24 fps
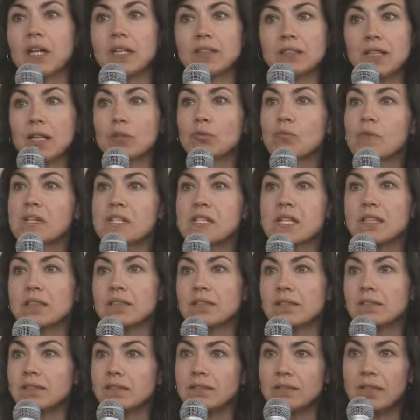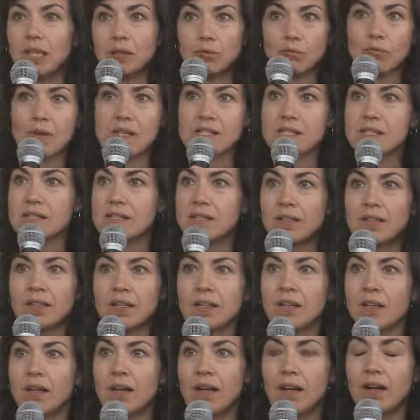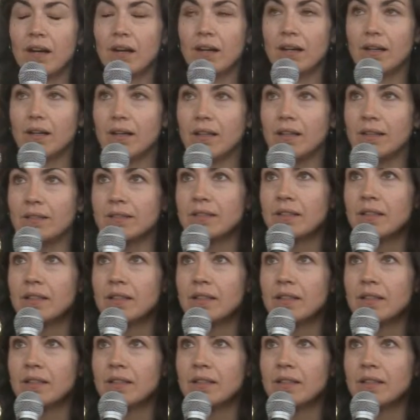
and that was it. That was, uh,